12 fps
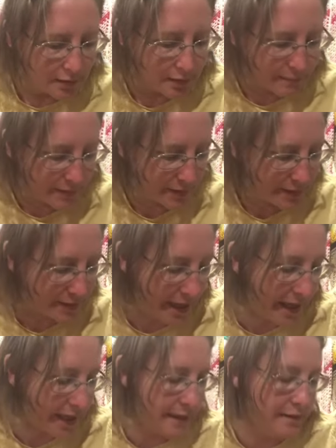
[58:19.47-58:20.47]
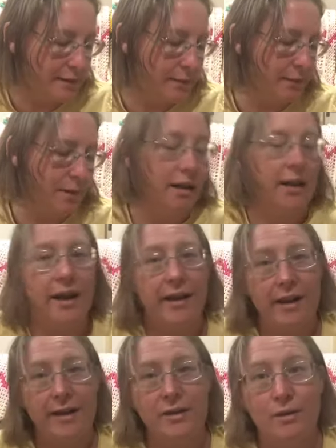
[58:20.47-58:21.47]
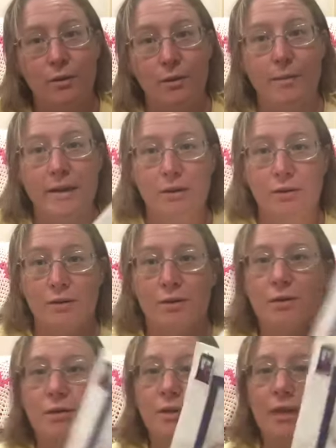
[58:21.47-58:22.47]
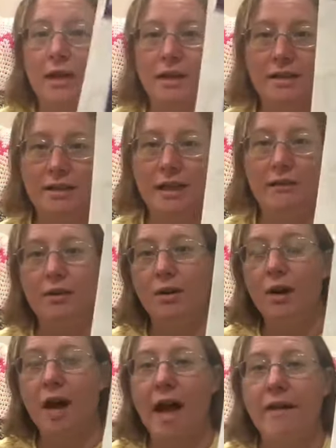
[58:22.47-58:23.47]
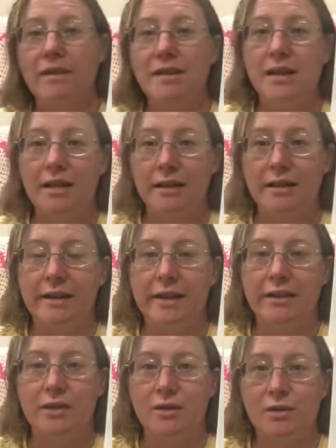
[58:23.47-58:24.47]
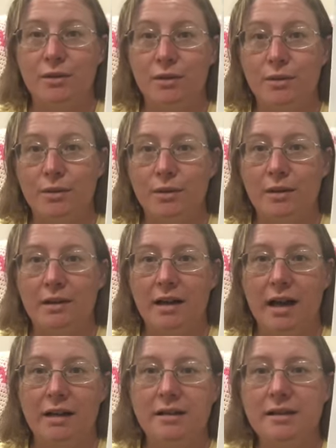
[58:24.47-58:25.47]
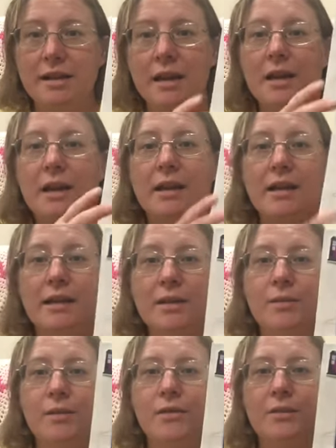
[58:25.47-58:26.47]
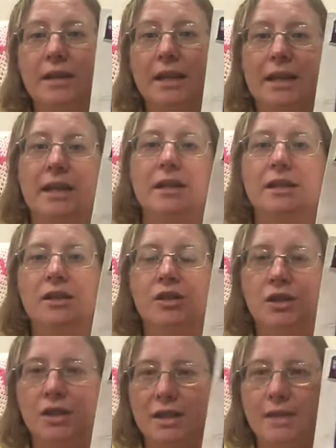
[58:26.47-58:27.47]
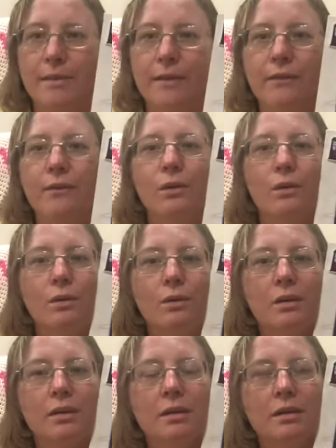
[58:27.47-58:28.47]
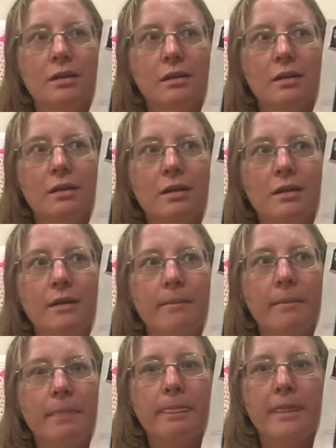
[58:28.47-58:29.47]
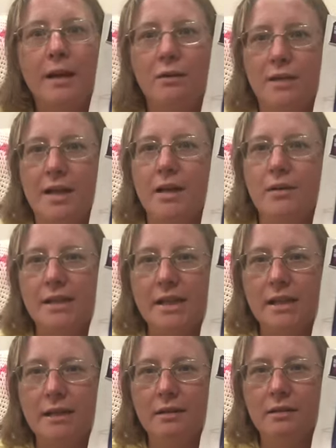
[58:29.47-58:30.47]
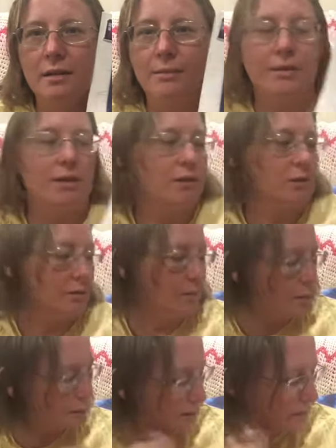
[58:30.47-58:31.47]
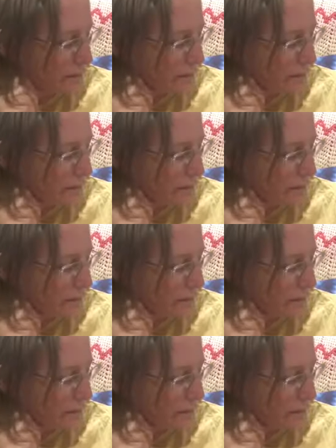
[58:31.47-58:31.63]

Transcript: But this has what I like to call my Doctor Who chart, even though I haven't done it in the Doctor Who colours. This was released just before they were announcing, I'm pretty sure it was.